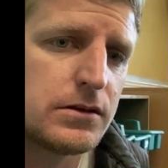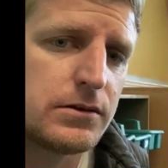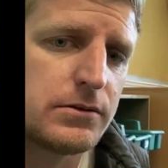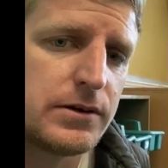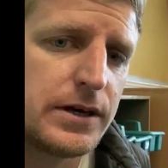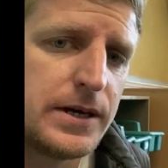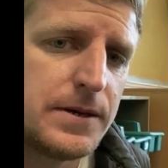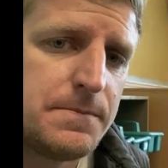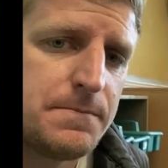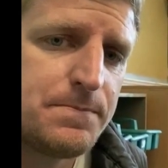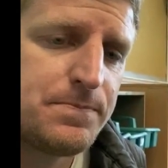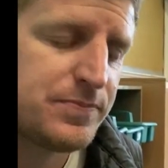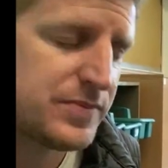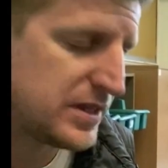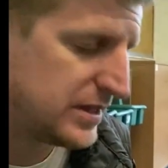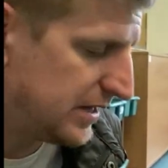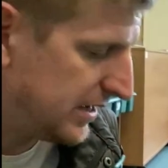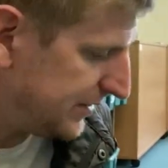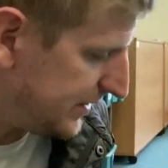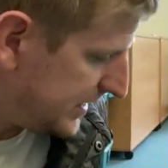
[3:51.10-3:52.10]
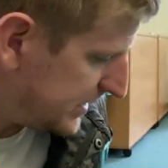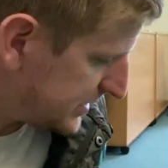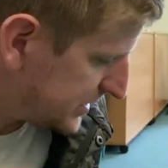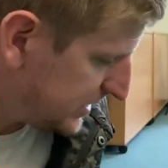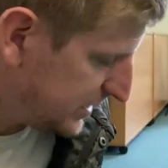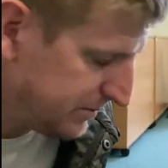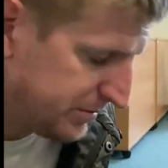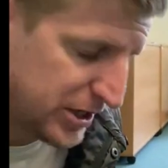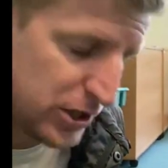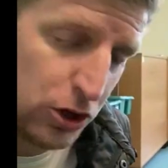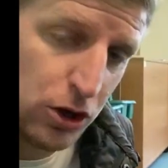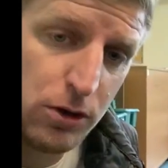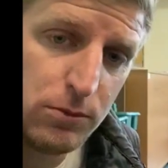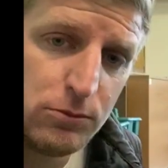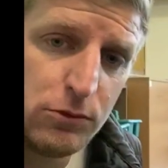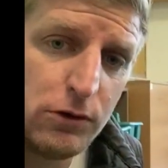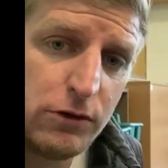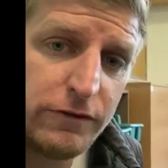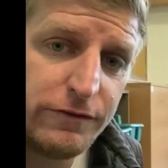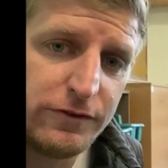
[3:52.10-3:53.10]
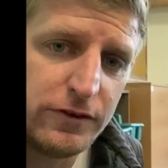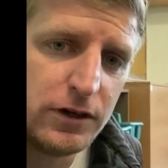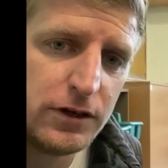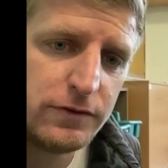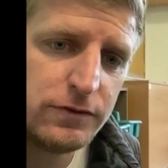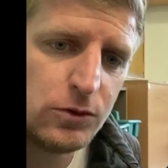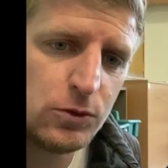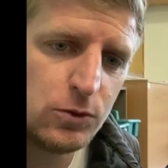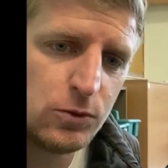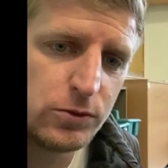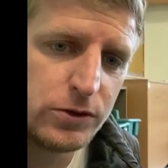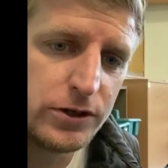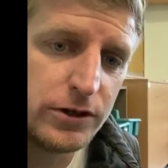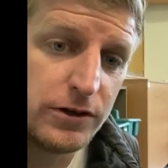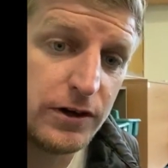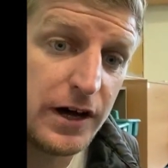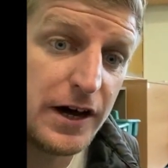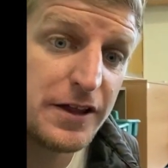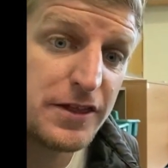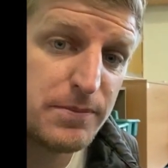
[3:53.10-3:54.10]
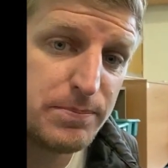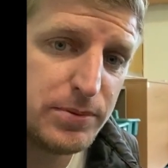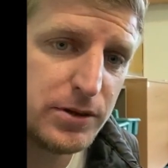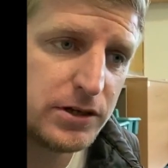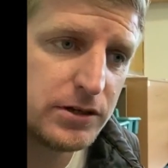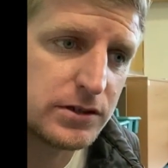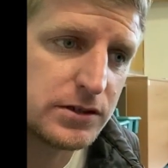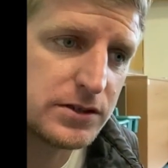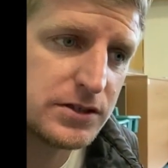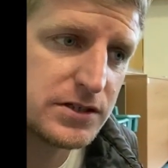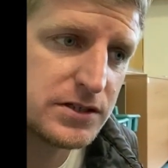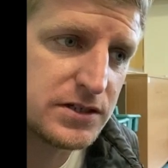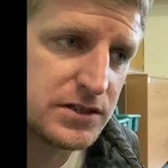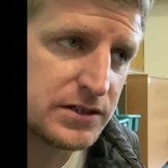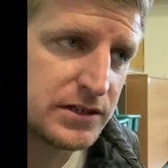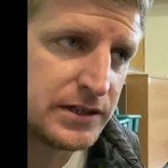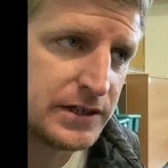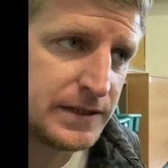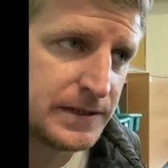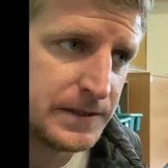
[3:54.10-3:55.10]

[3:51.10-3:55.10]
Okay, now that's going to be a lot more full of all your other books.